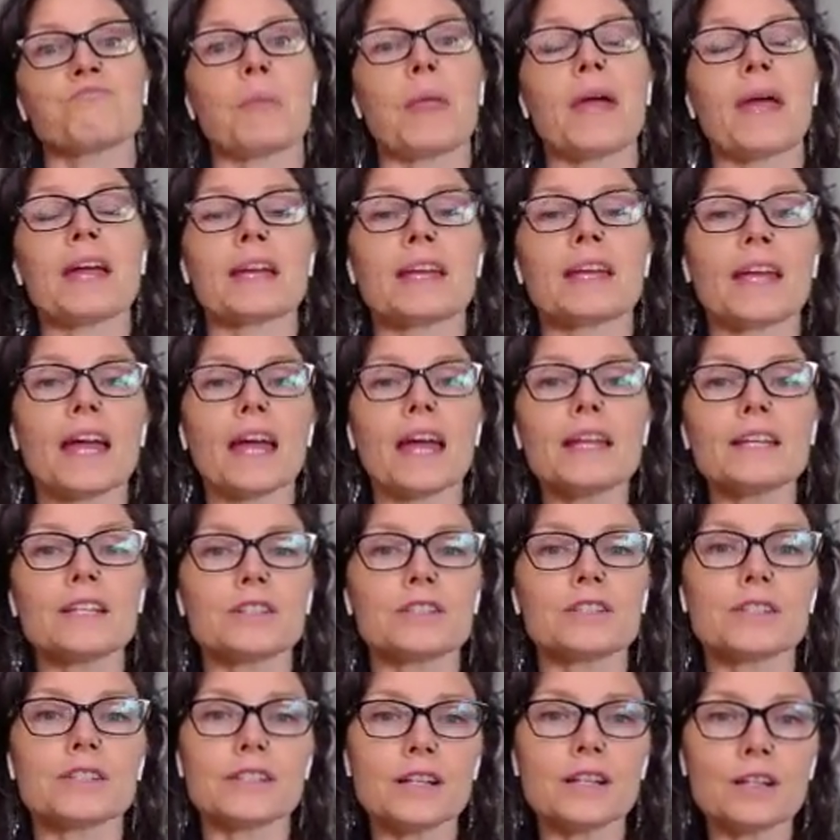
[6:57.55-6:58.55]
and get
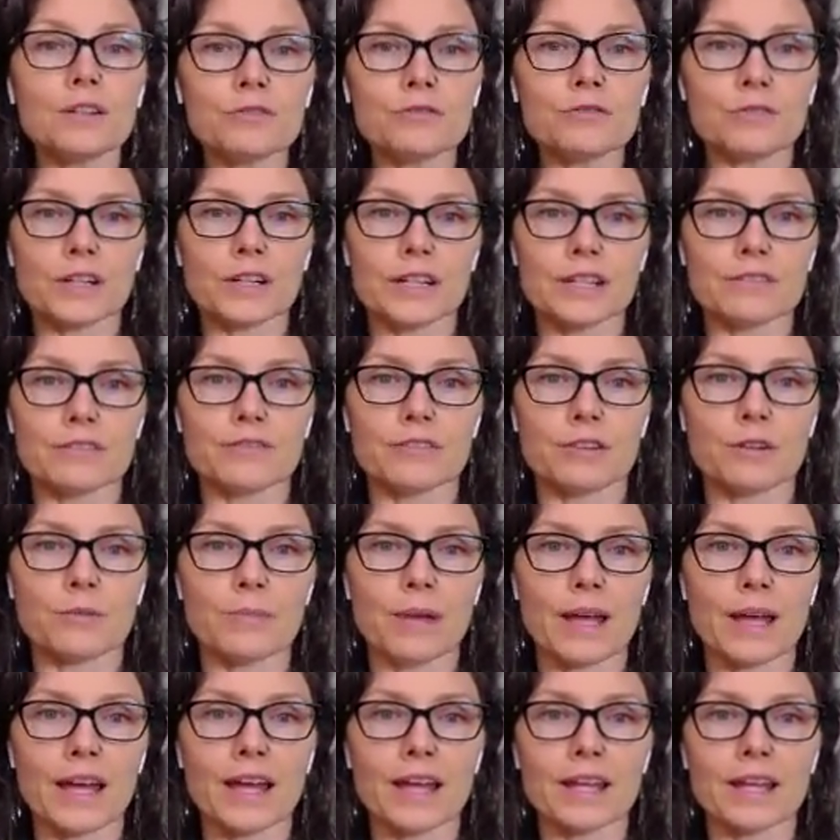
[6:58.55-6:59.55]
yourself ready for
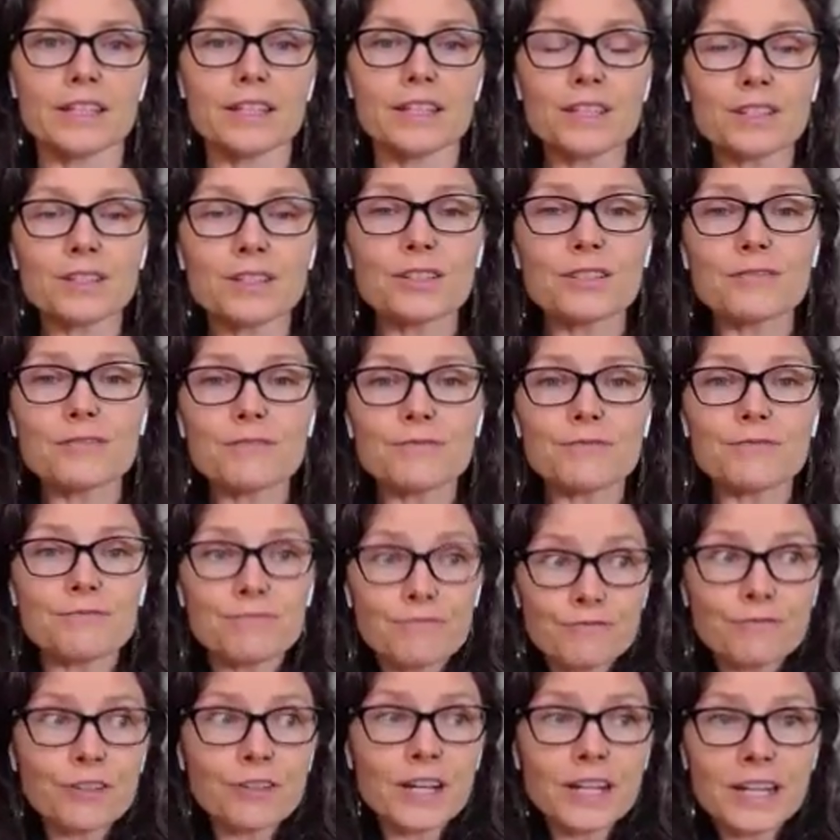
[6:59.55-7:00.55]
bed, you're
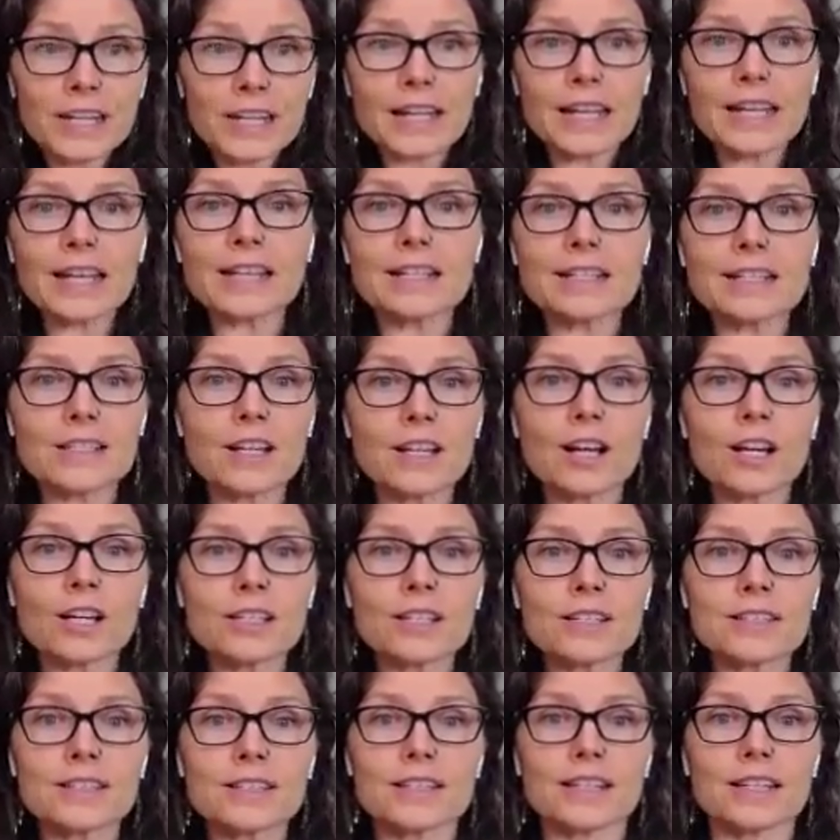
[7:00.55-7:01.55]
freaking
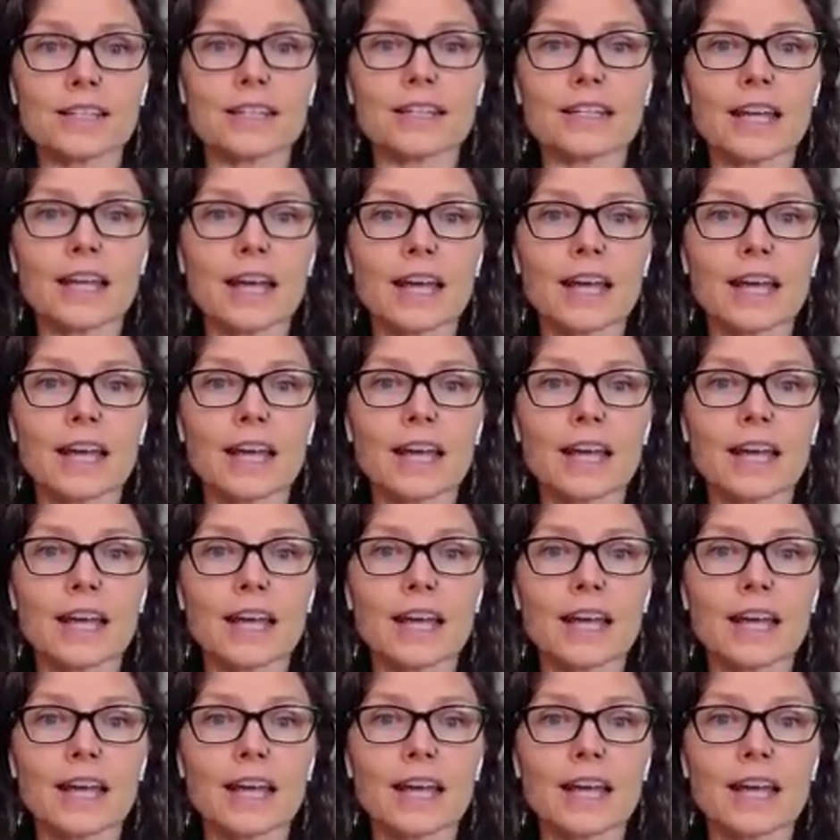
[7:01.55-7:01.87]
exhausted.